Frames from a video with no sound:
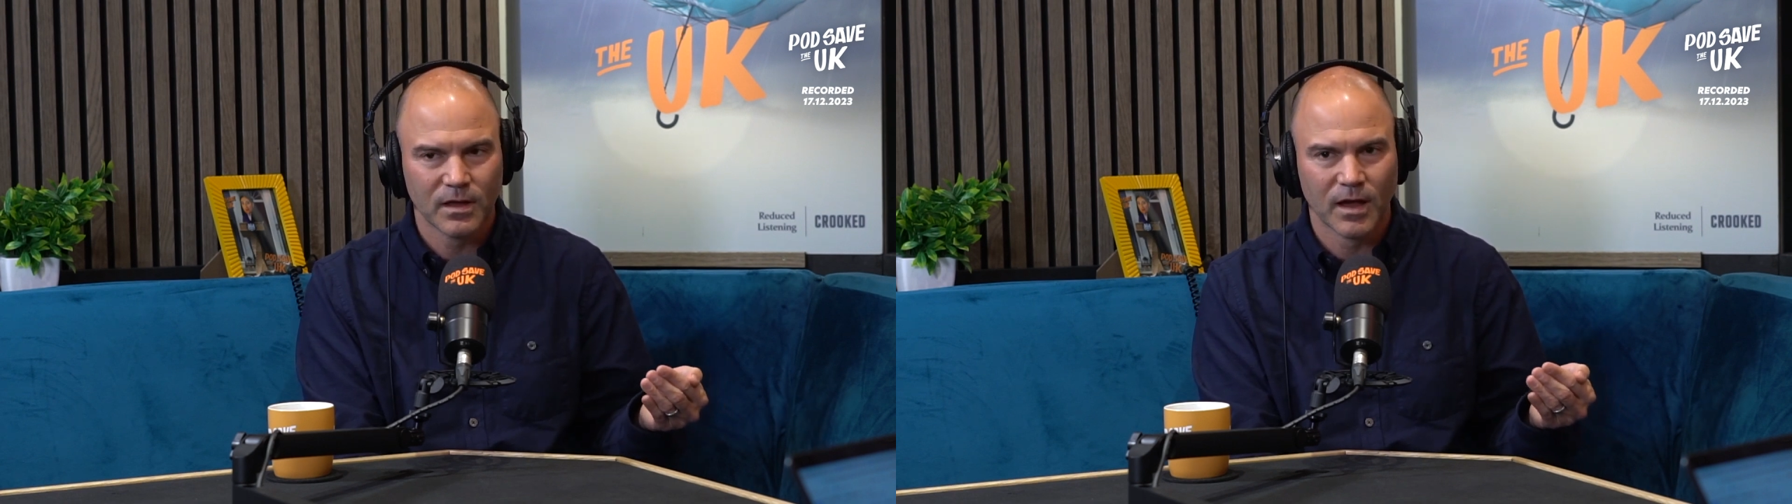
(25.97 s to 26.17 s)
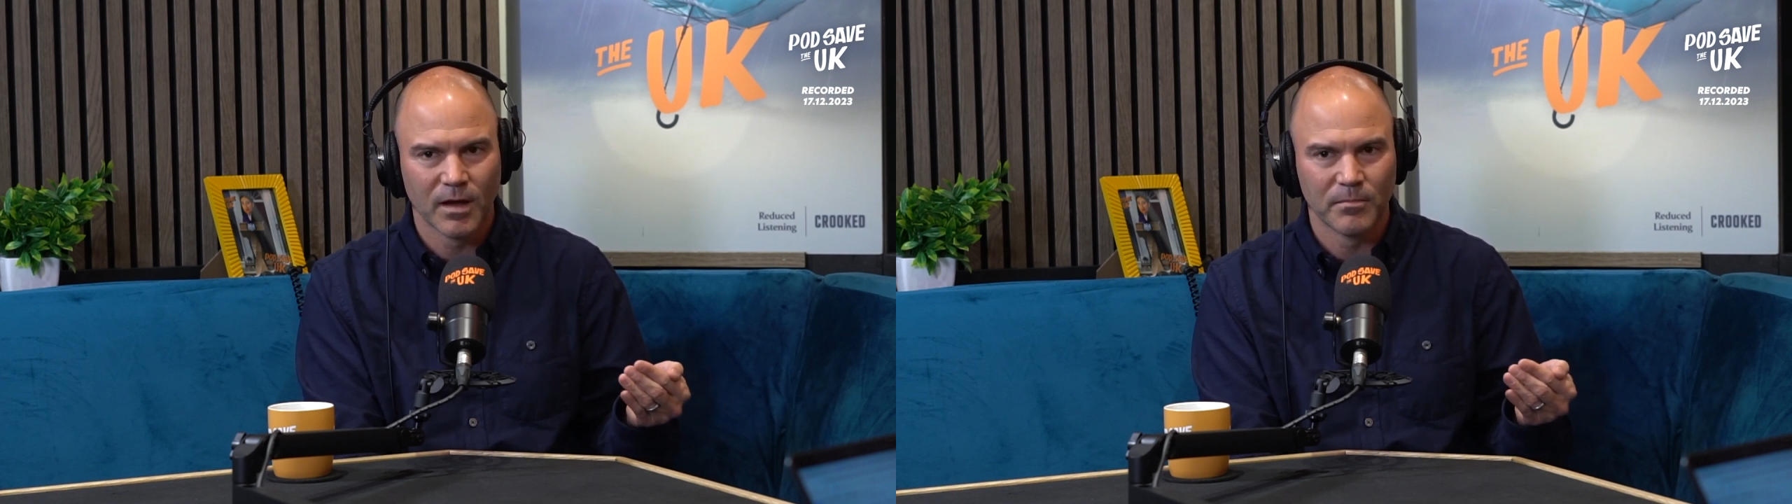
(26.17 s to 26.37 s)

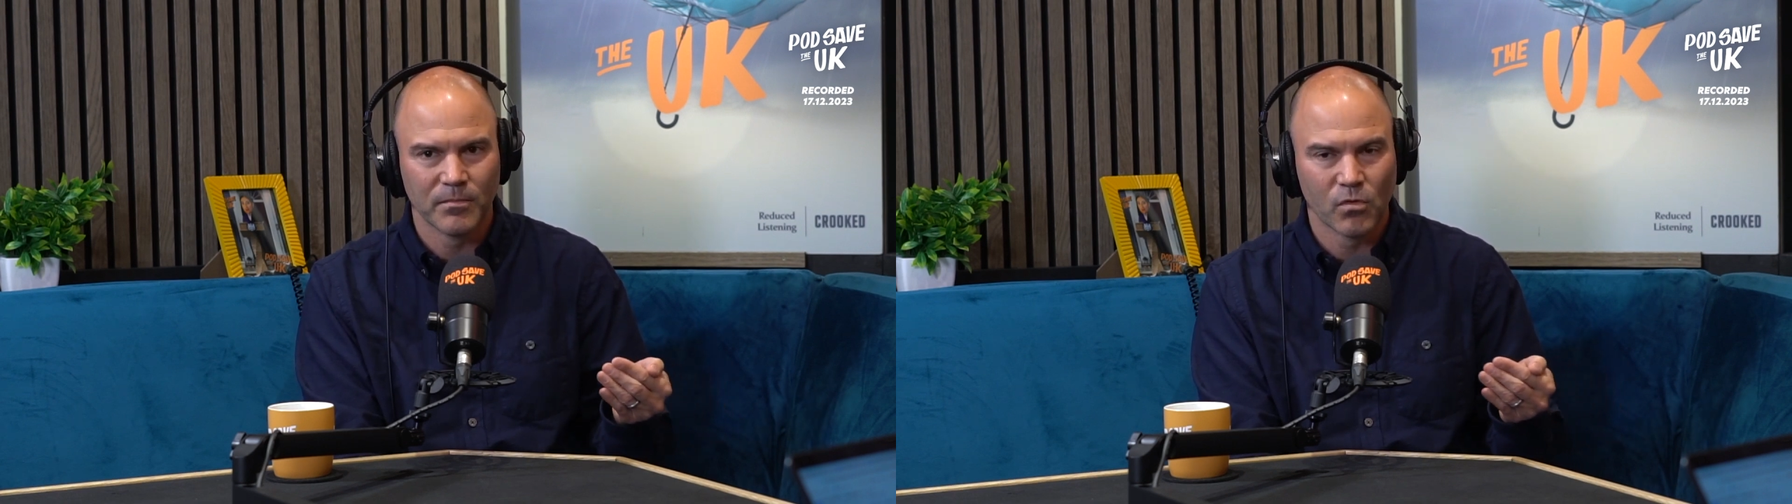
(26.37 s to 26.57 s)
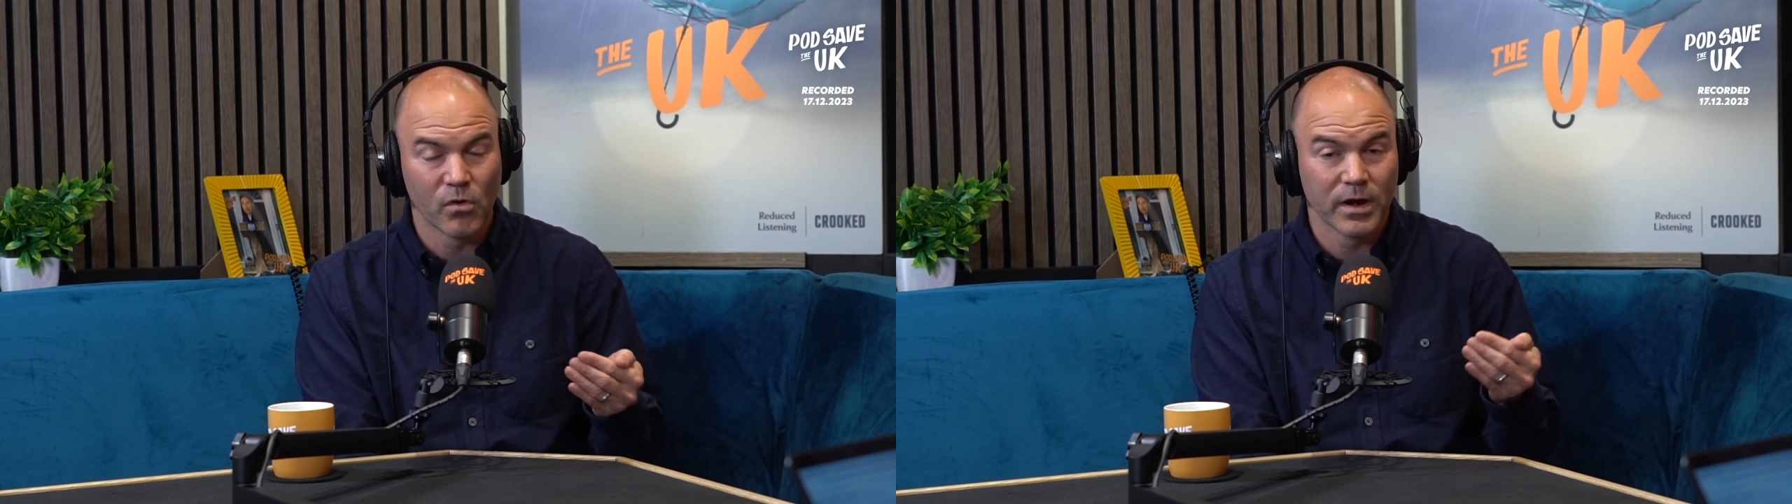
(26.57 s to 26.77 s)

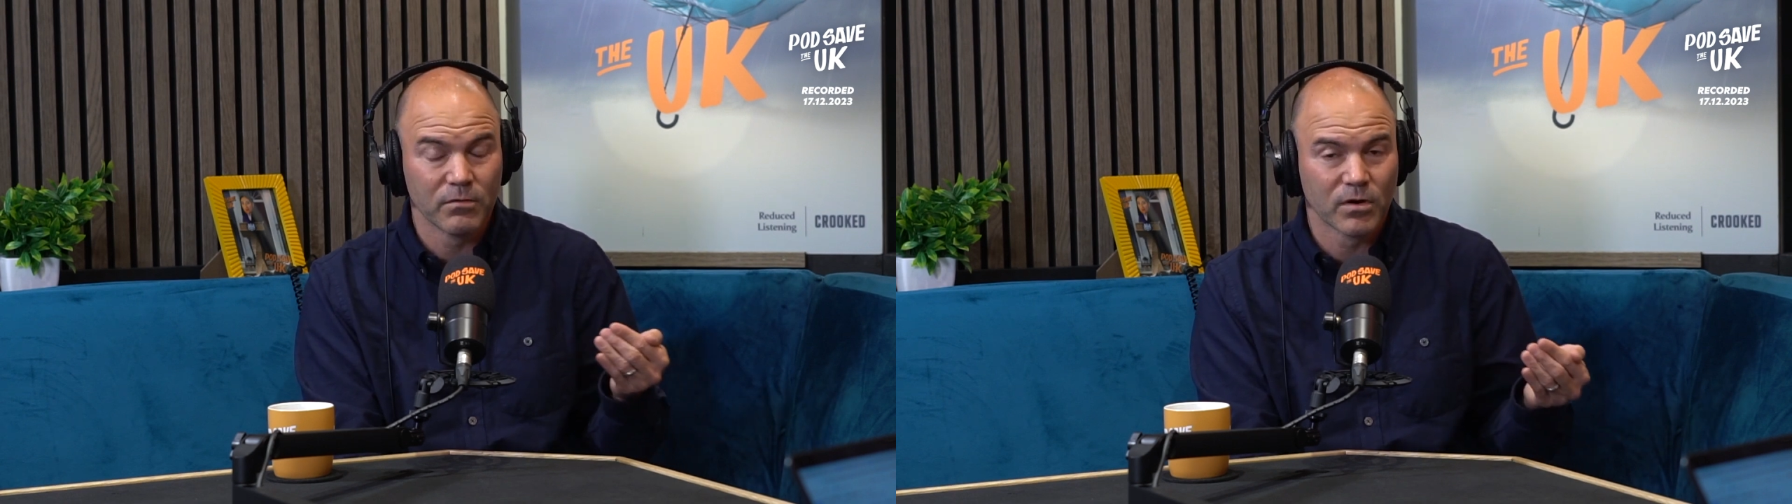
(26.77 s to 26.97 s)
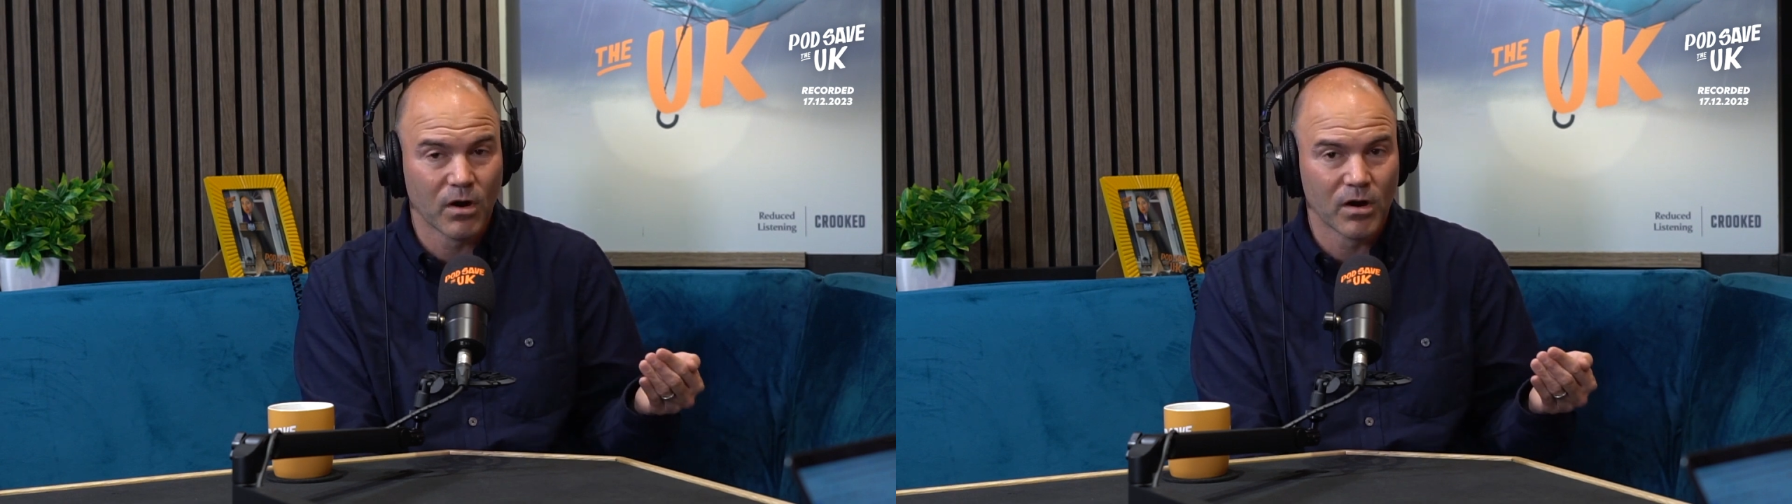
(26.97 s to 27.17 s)
or any
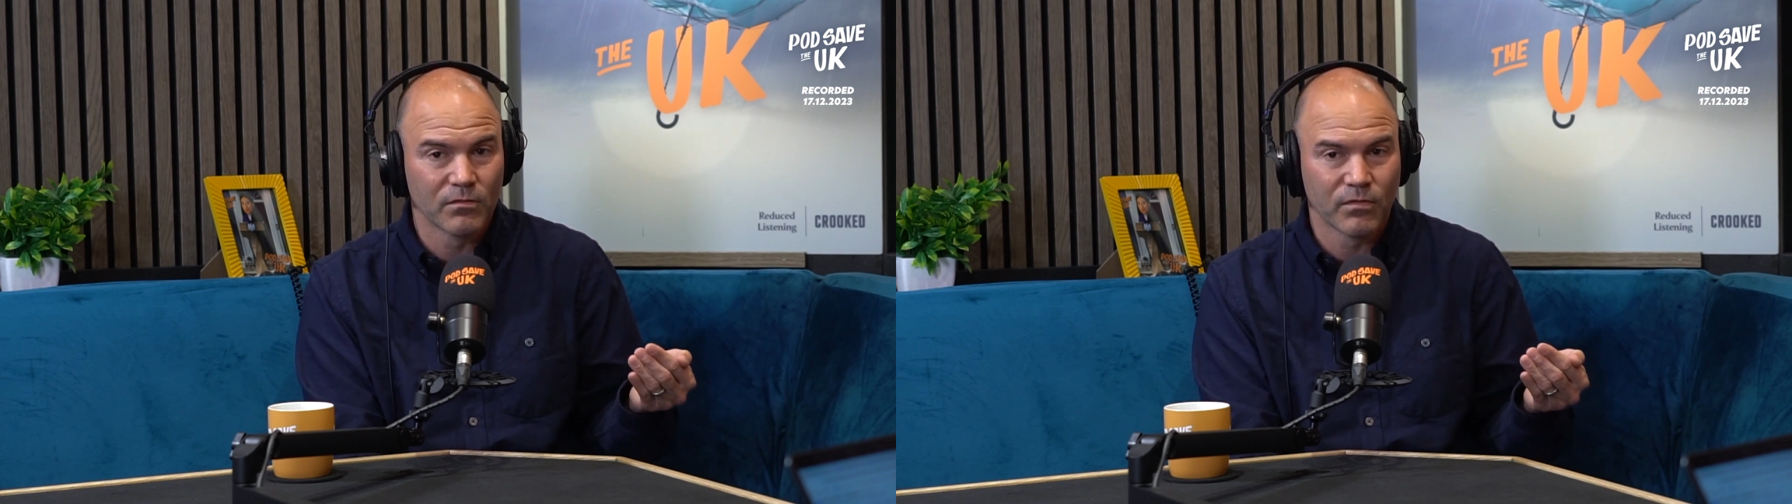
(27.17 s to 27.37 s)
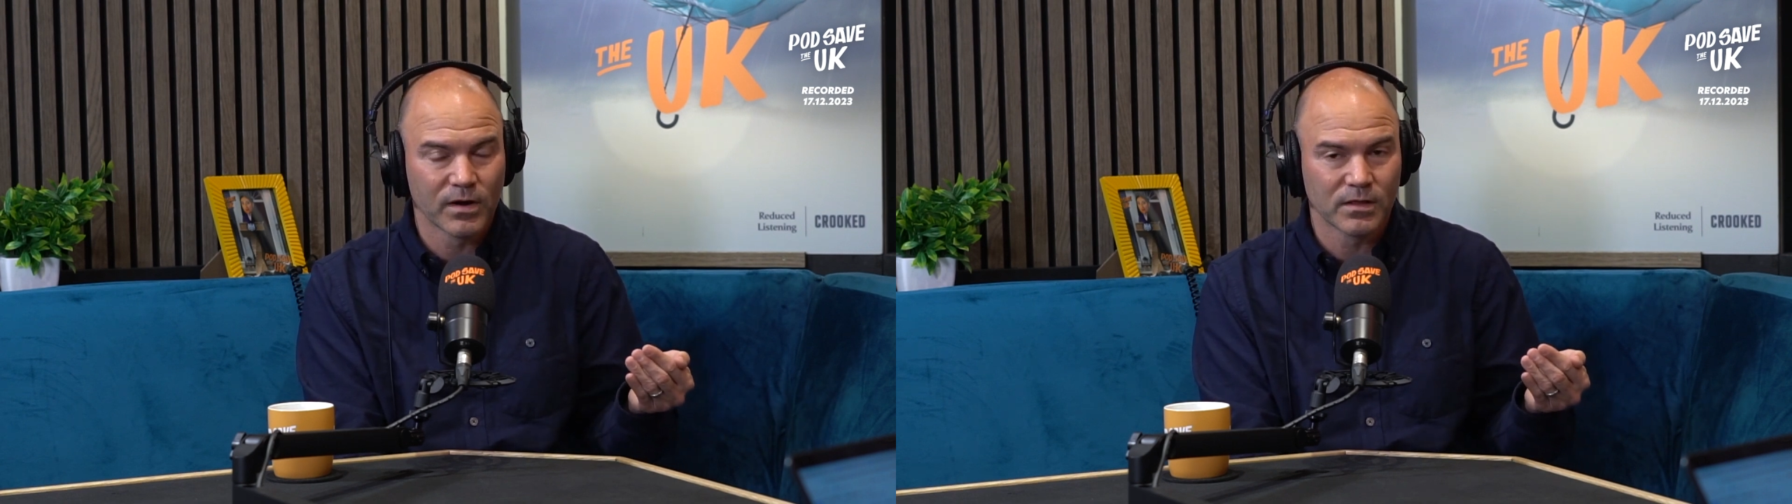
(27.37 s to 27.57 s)

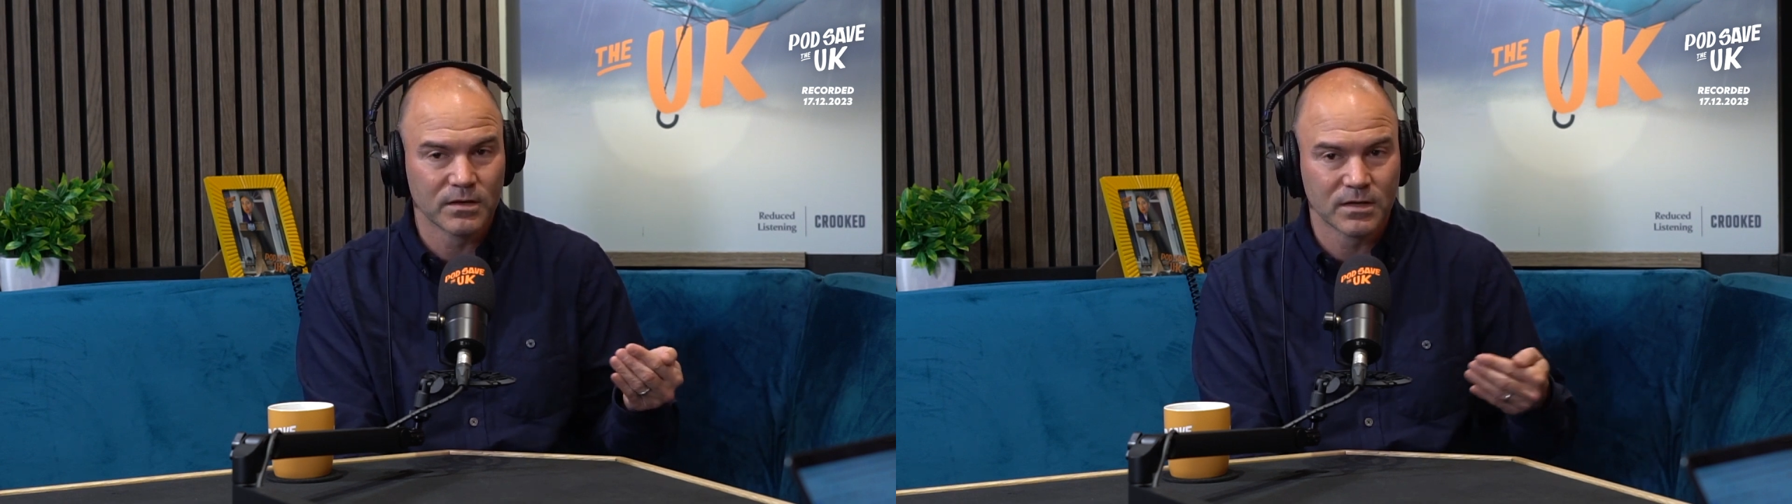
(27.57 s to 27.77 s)
regard, frankly,